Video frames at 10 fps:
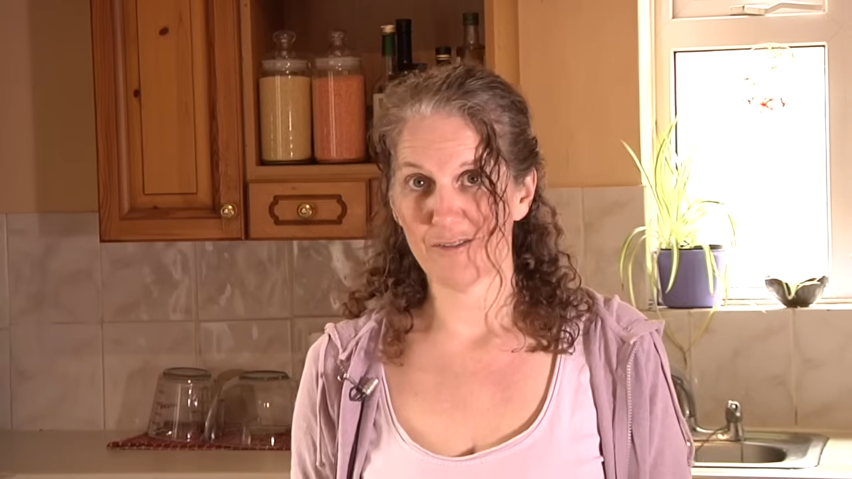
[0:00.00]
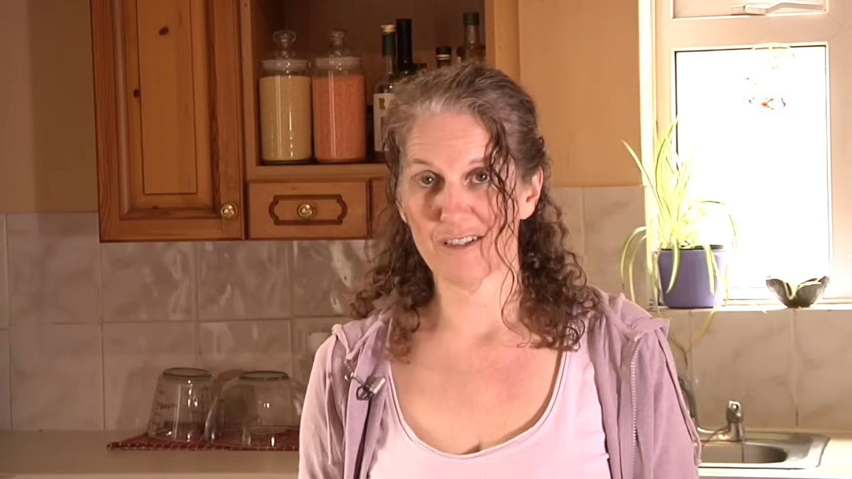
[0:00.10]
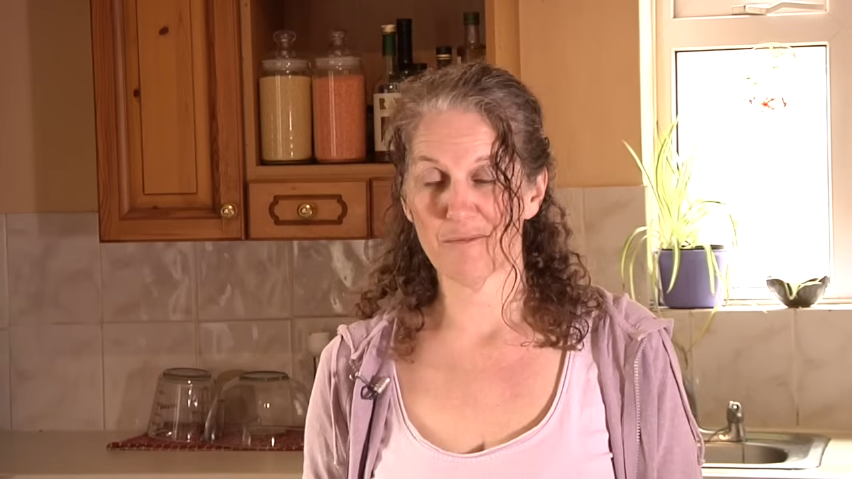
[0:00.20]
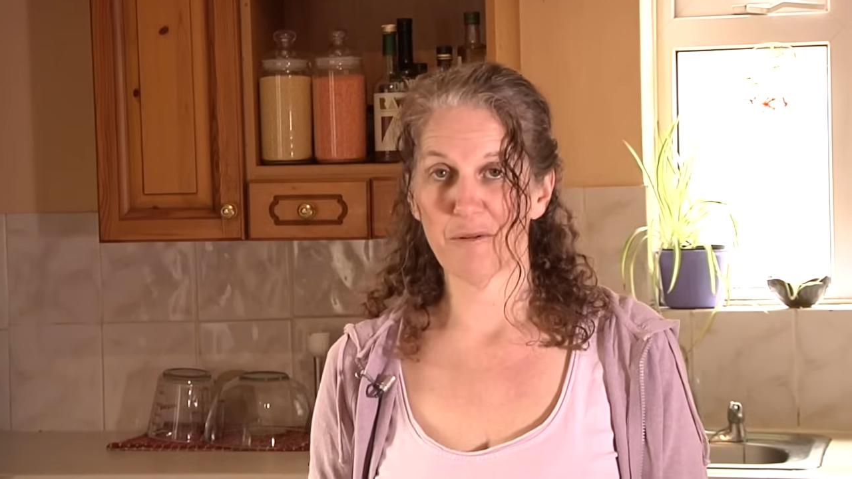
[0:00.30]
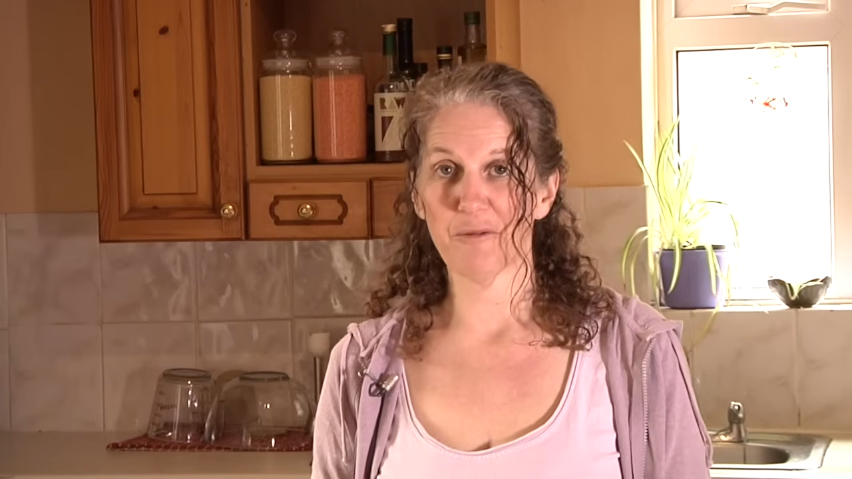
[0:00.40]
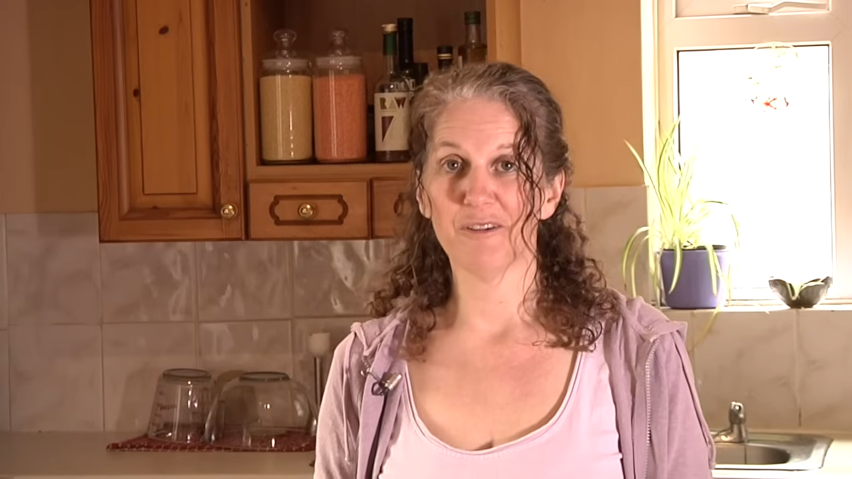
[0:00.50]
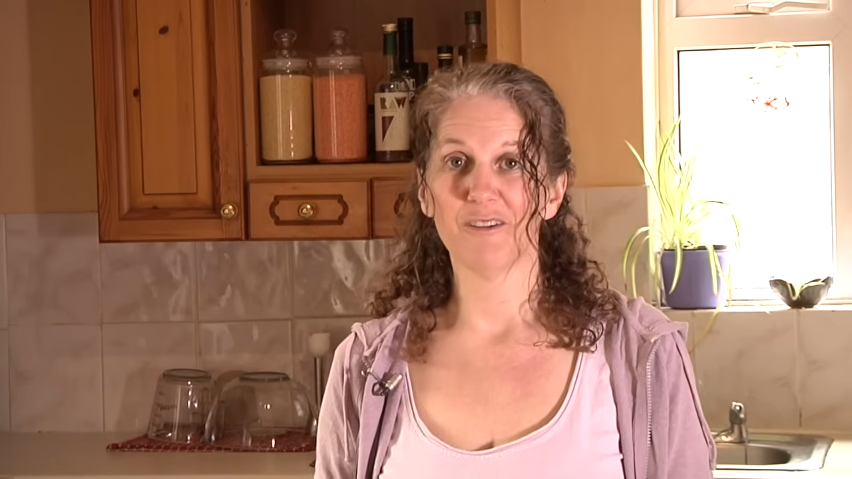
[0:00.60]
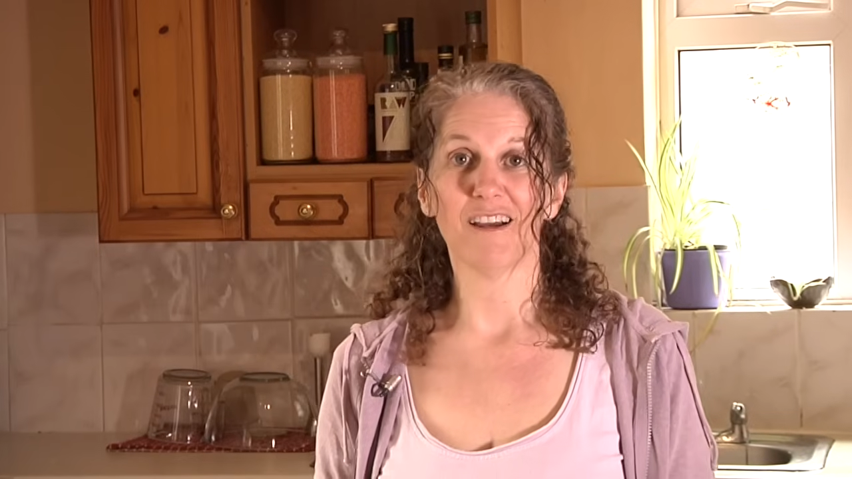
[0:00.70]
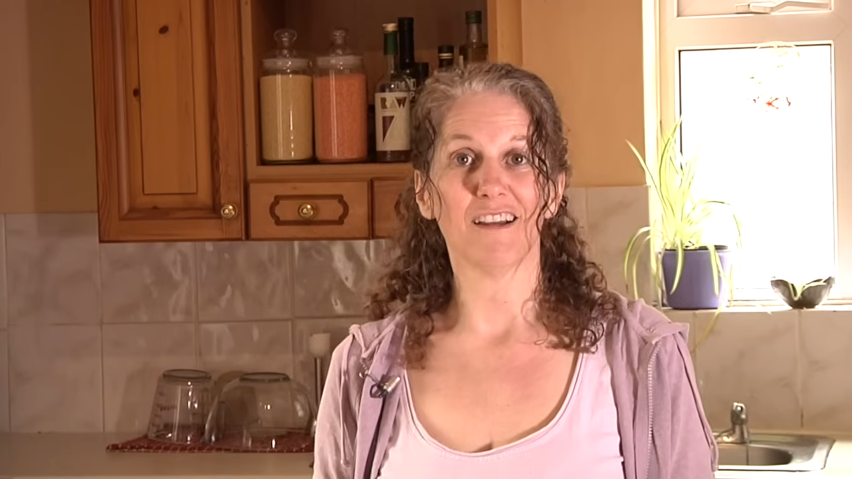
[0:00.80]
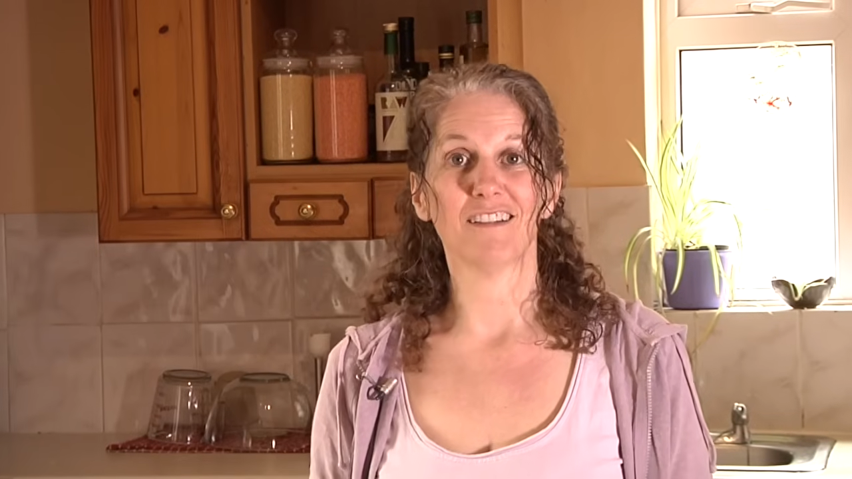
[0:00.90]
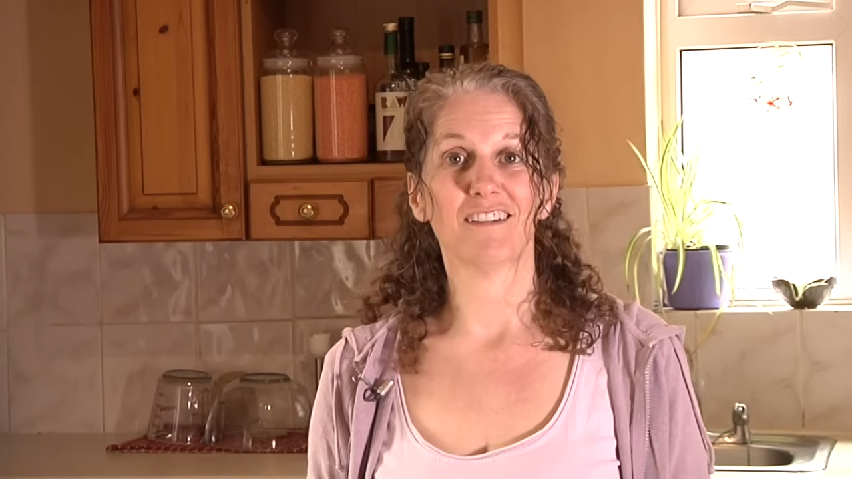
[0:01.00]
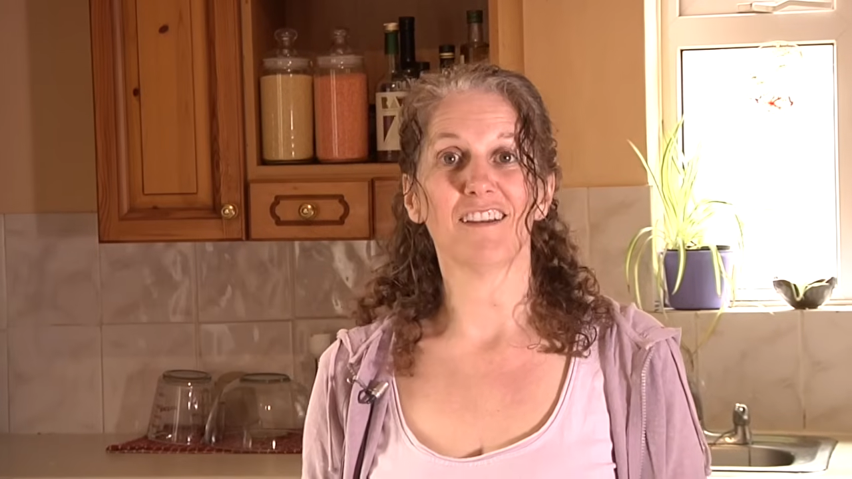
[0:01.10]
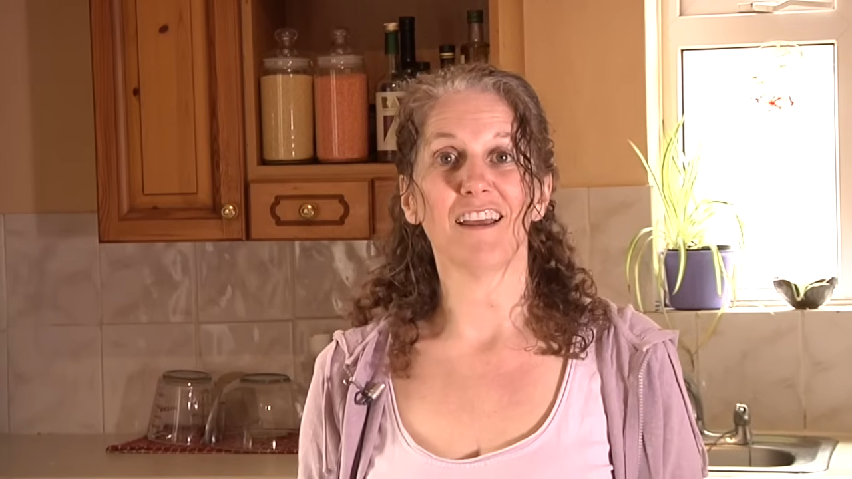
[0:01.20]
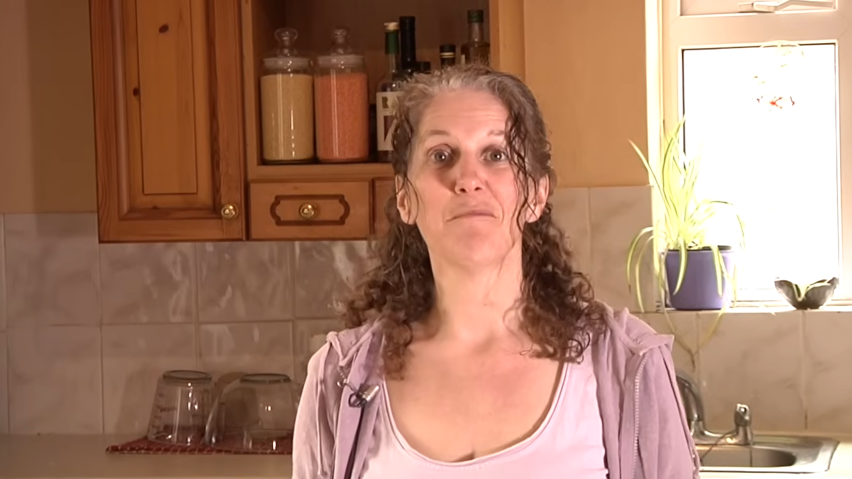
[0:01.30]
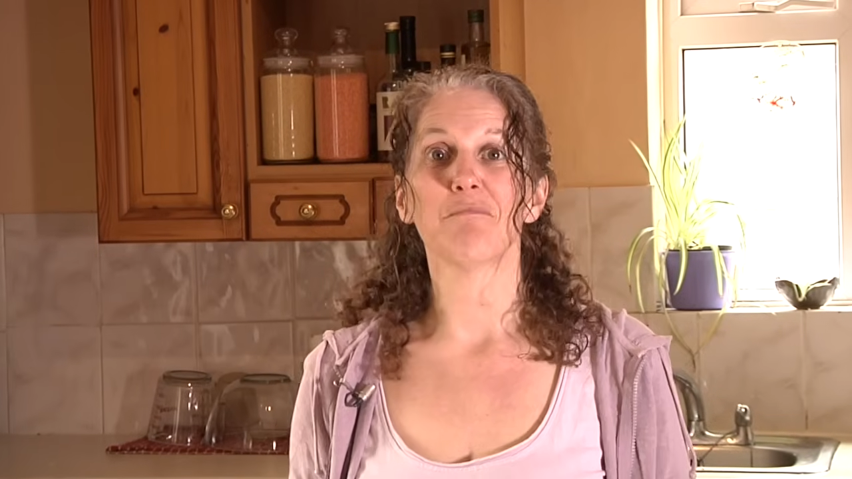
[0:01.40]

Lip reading: recipe with you guys today.